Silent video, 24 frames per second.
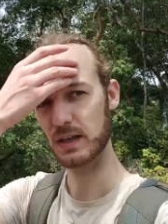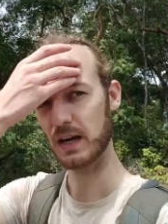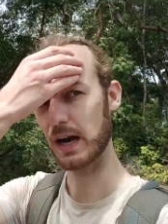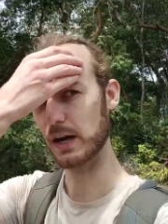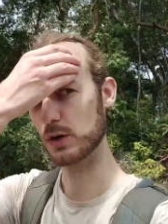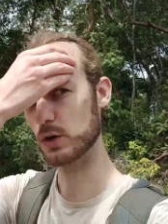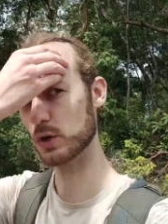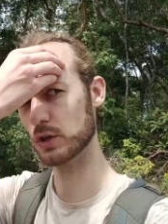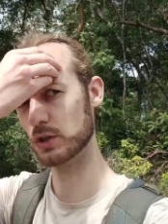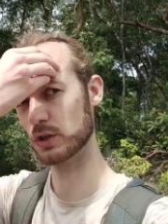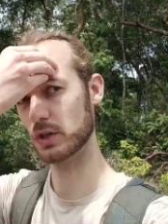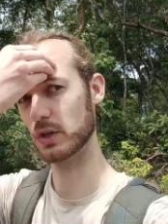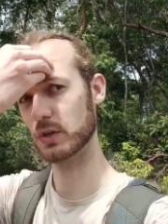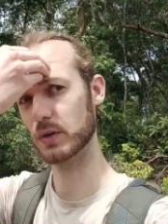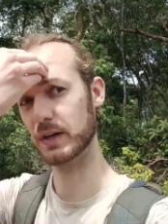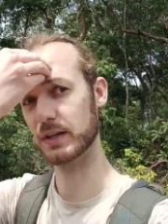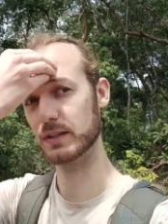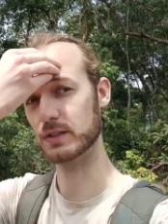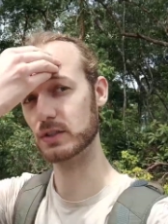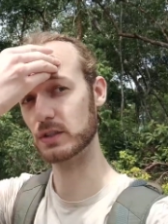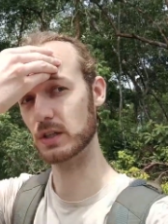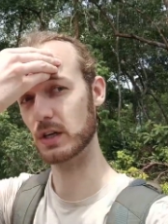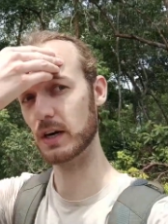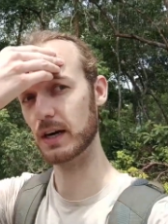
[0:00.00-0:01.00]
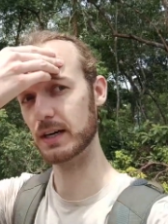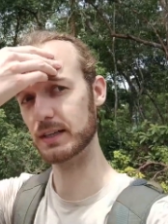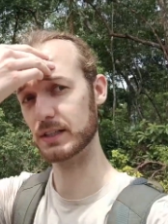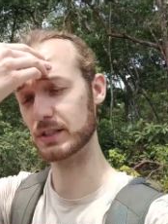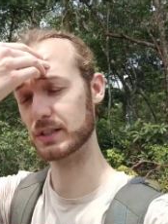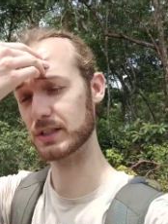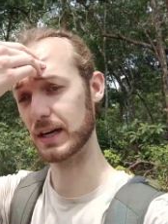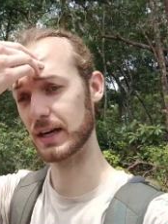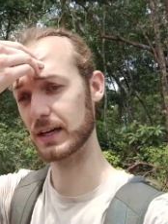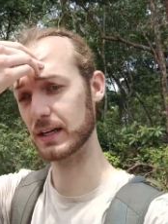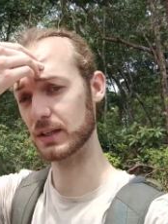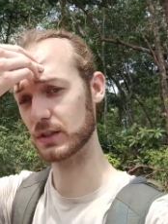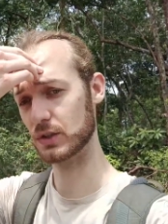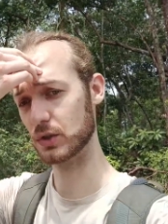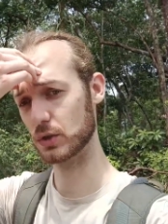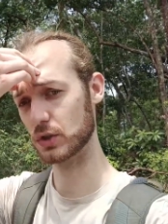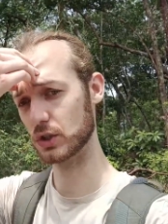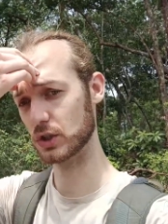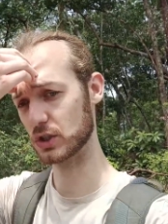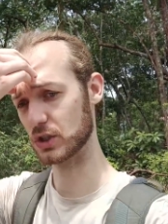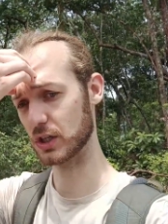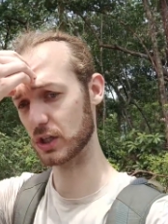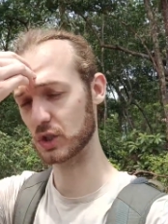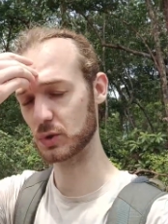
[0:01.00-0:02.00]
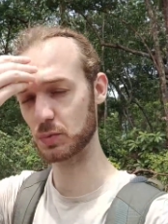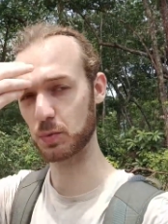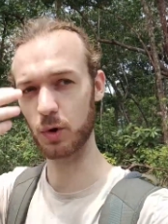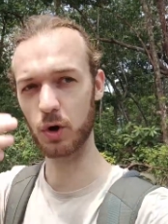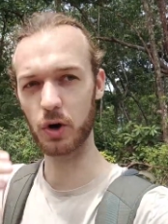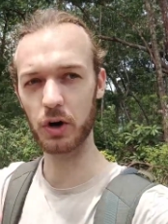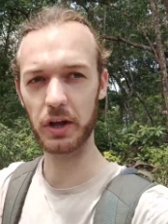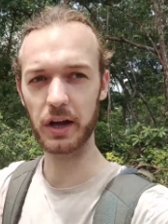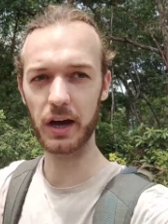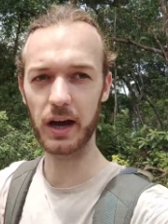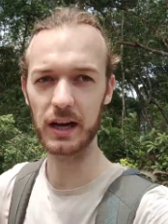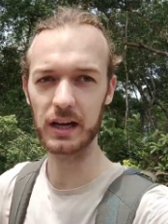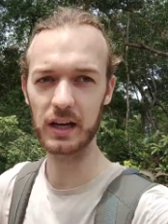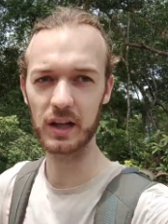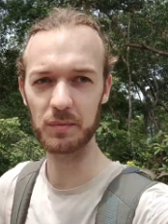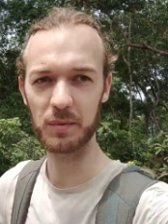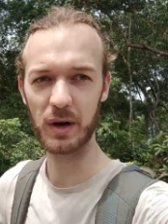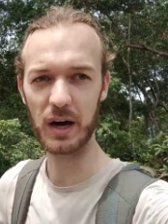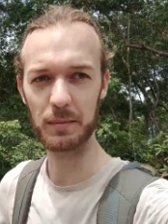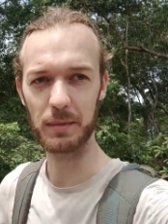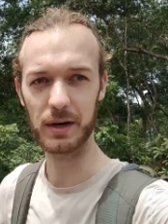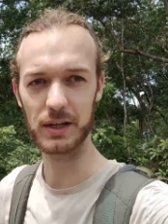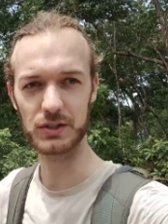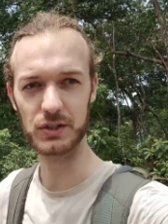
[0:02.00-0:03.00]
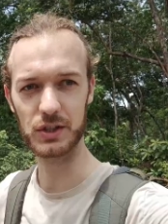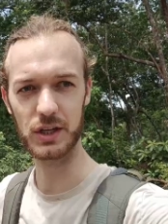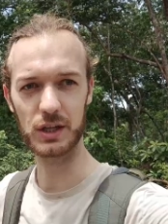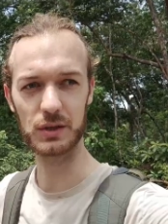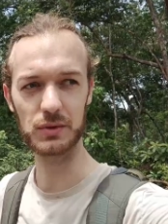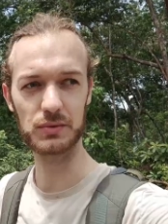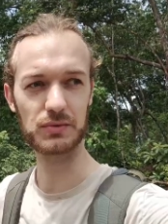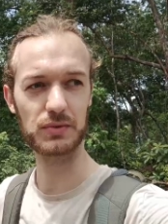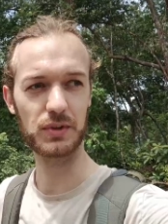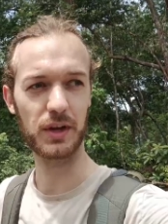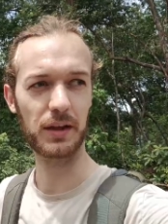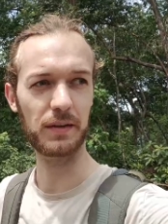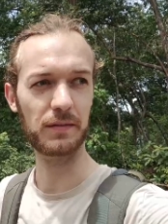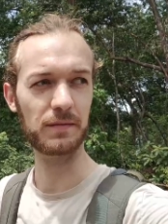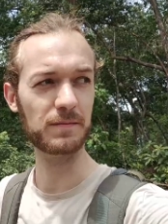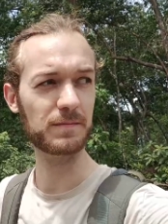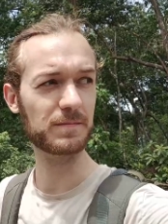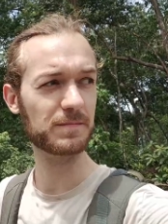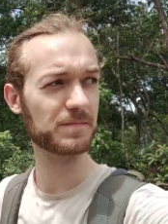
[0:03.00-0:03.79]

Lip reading: I couldn't do it. So I decided to just explore the island by myself then.